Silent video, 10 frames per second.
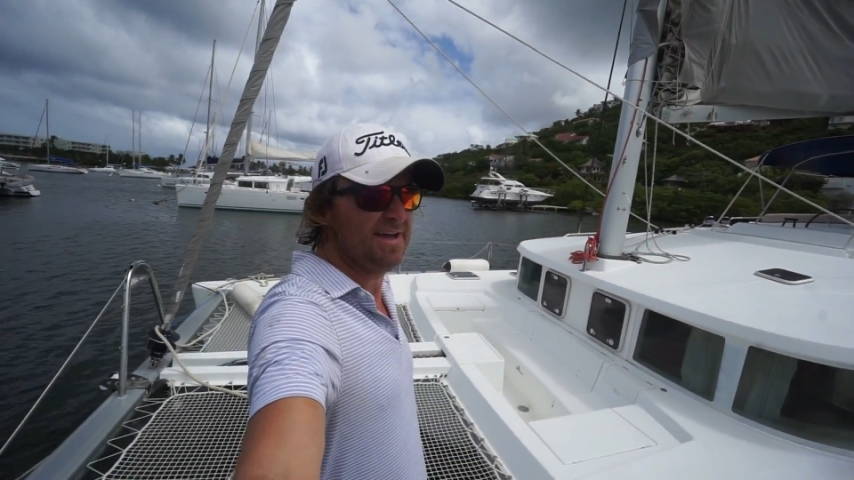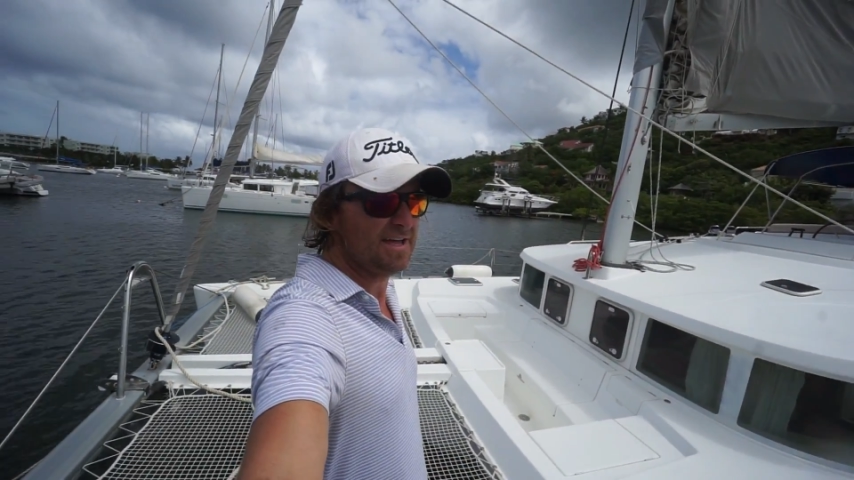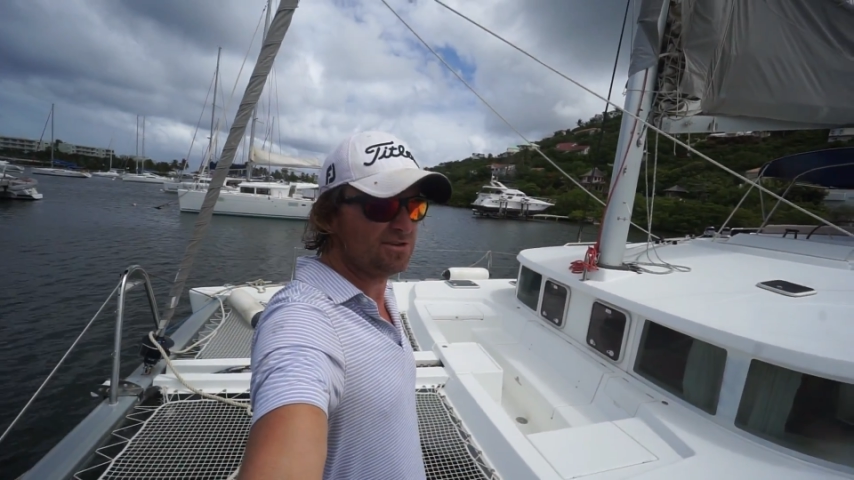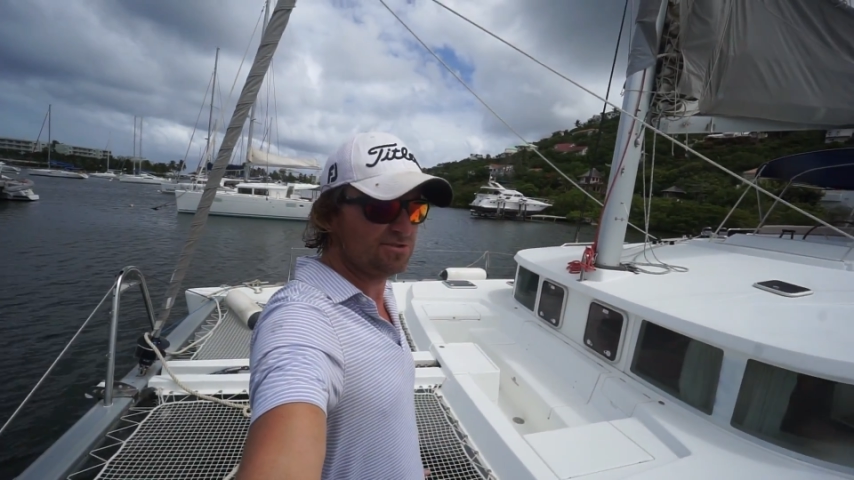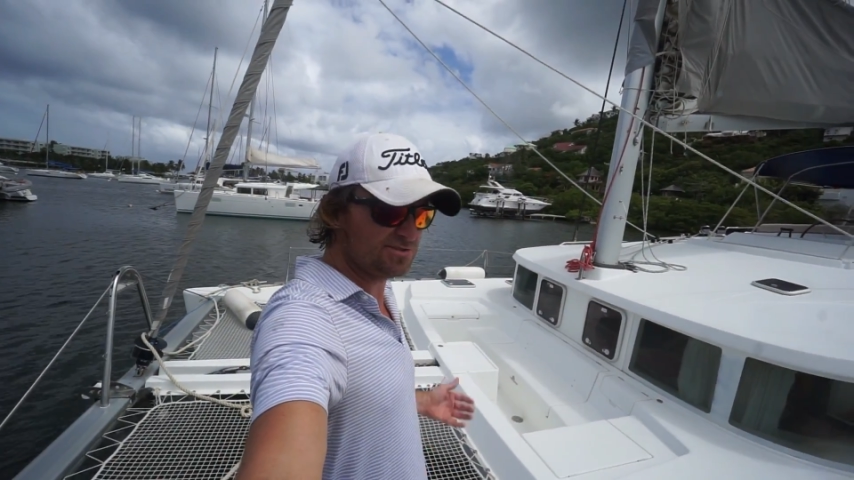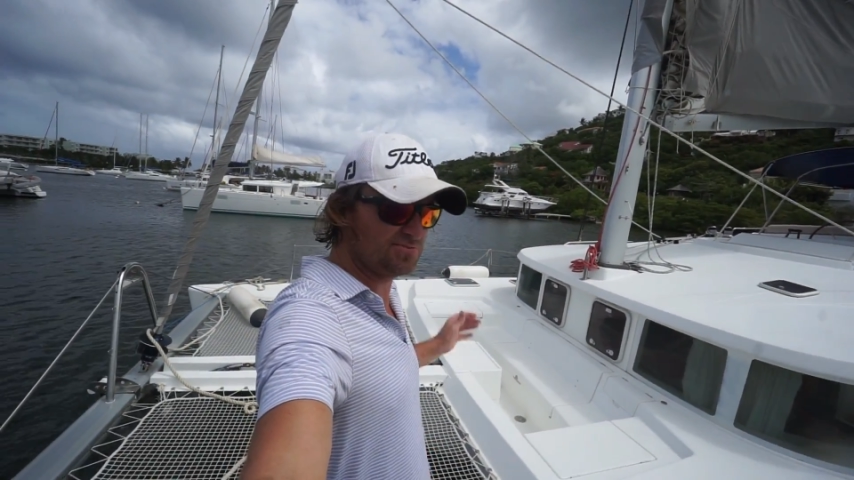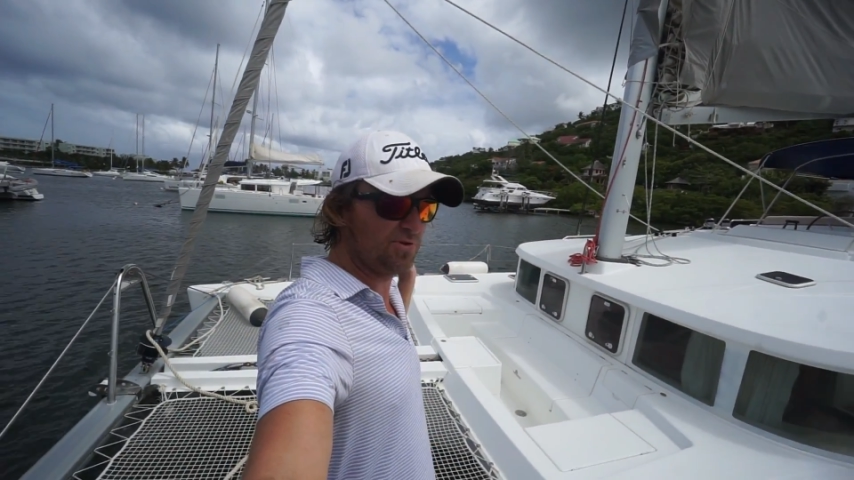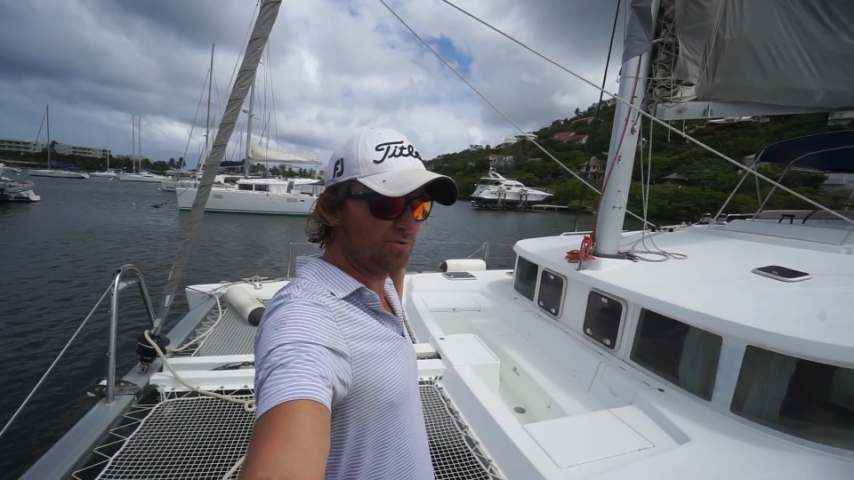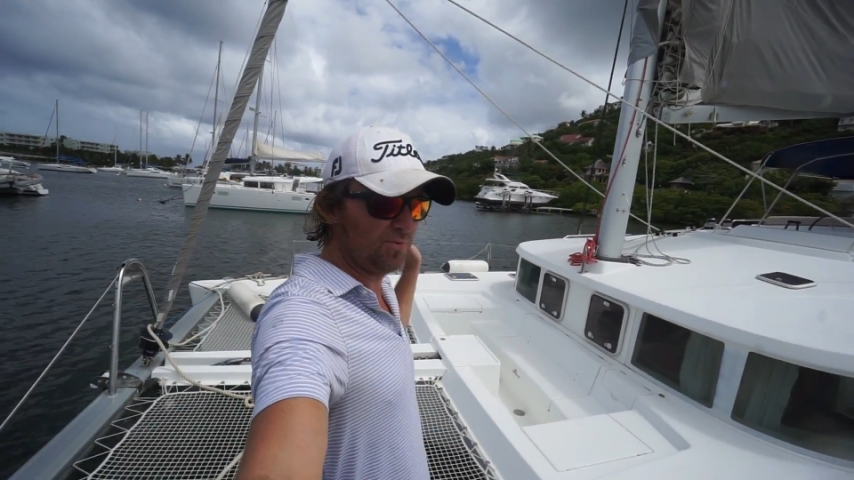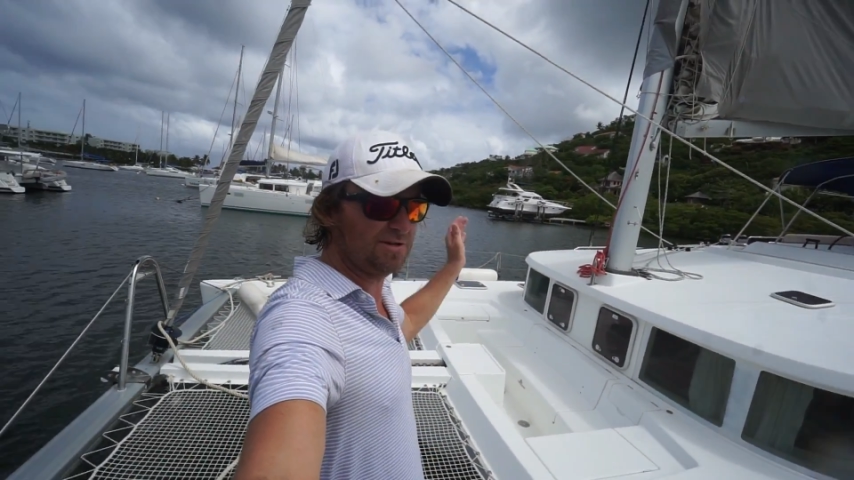And this is
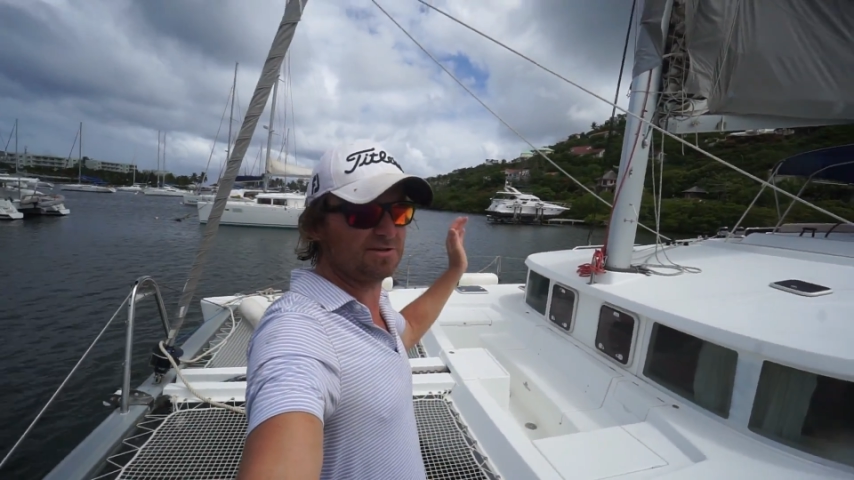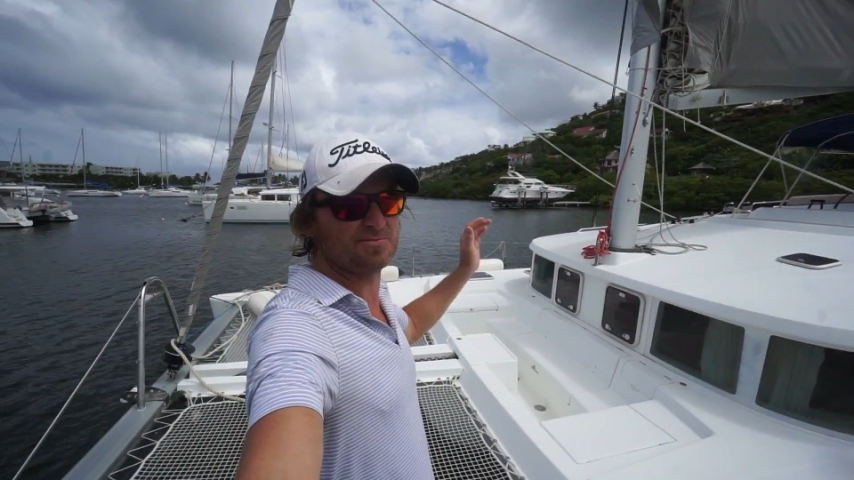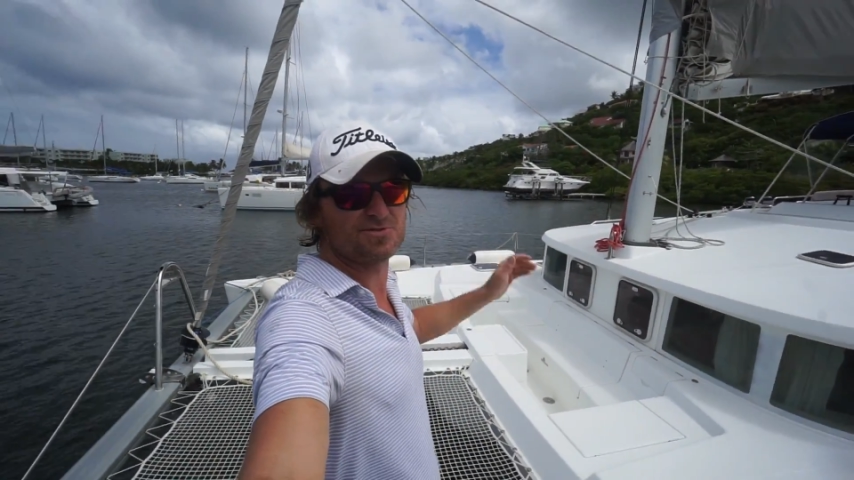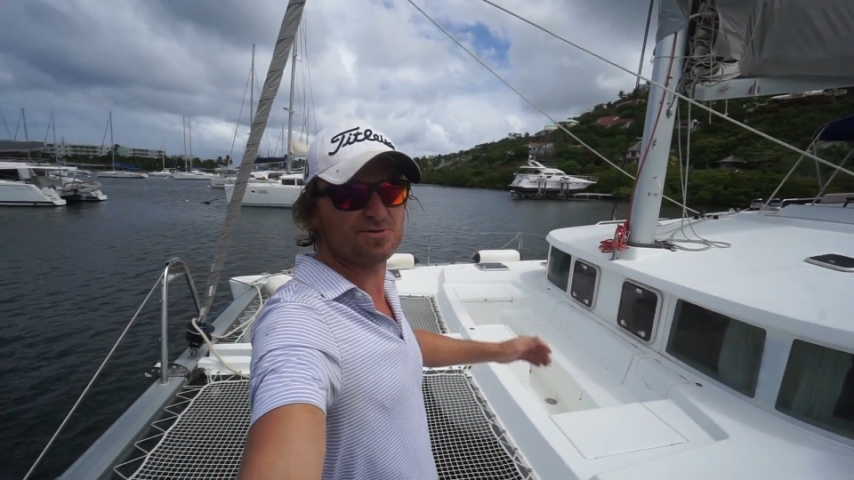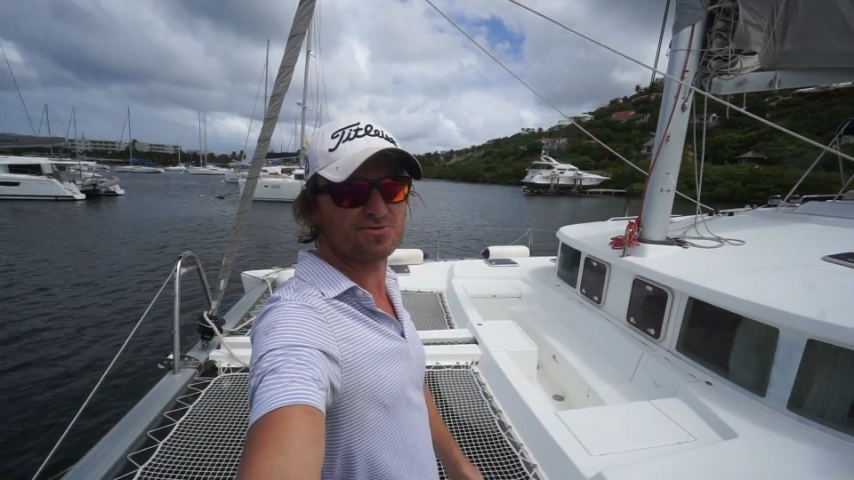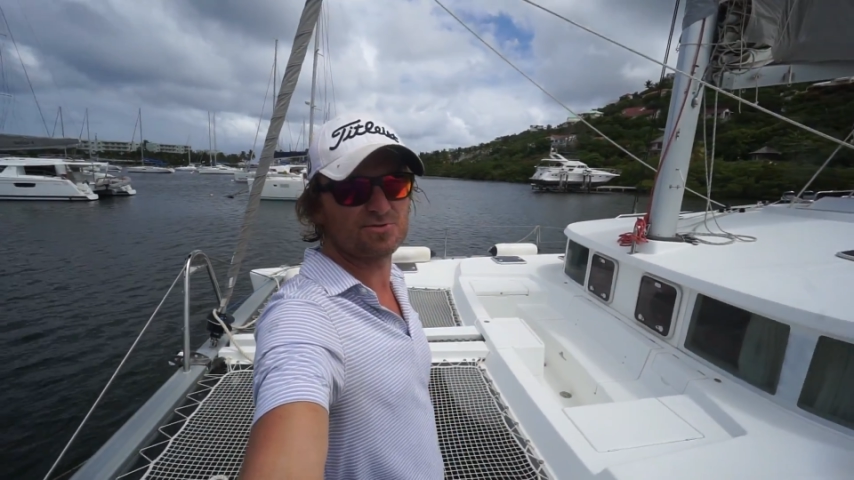where the wind comes through,